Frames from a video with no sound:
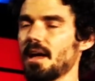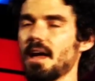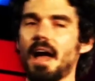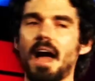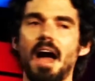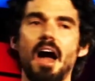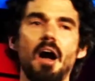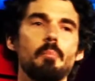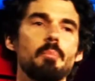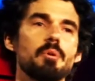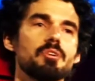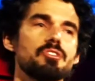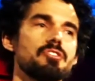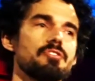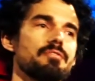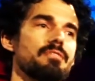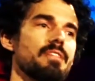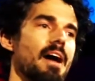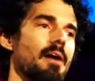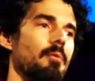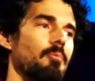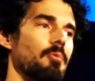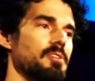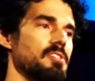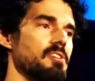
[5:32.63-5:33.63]
how much of
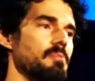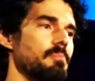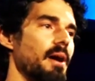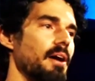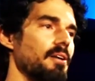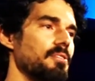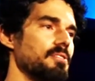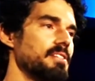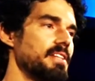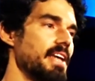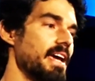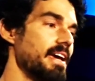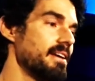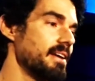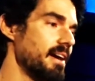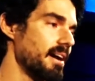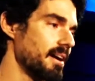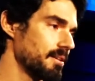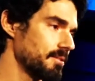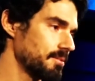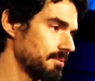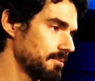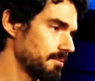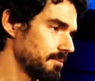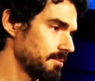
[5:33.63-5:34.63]
that was about
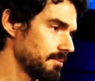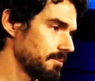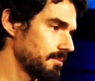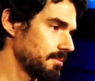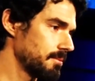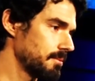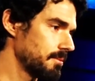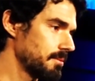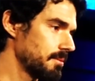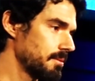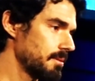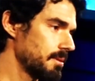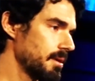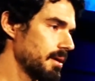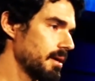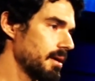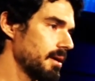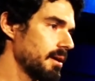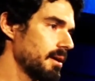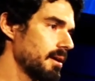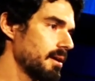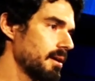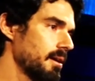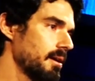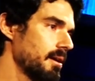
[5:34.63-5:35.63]
data?
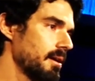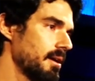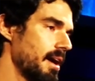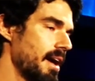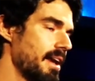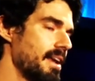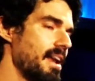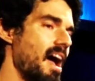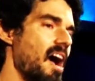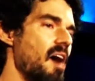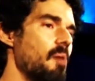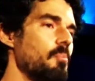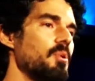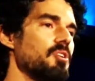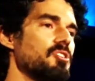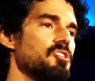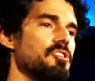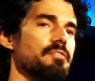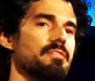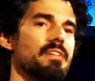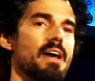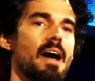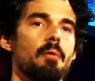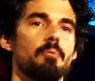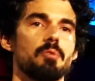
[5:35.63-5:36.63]
And how
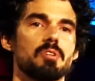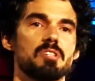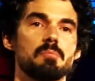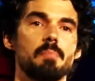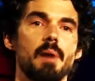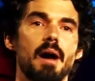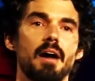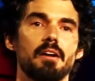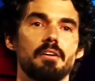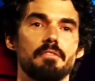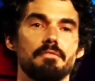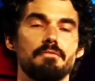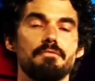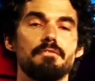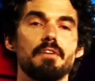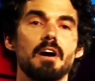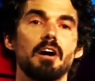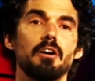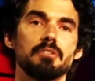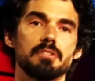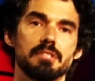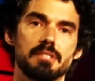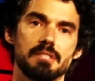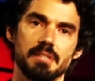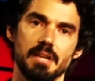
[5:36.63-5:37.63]
much of that was about a
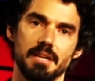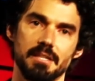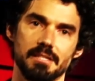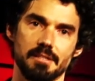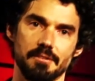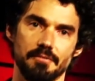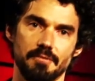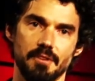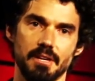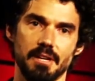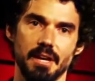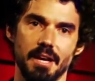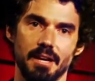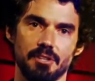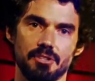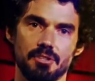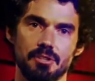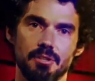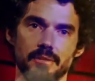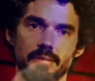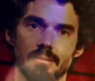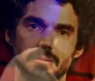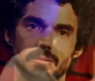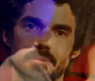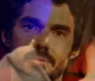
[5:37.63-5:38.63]
felt sense of
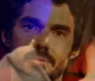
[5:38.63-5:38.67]
connection?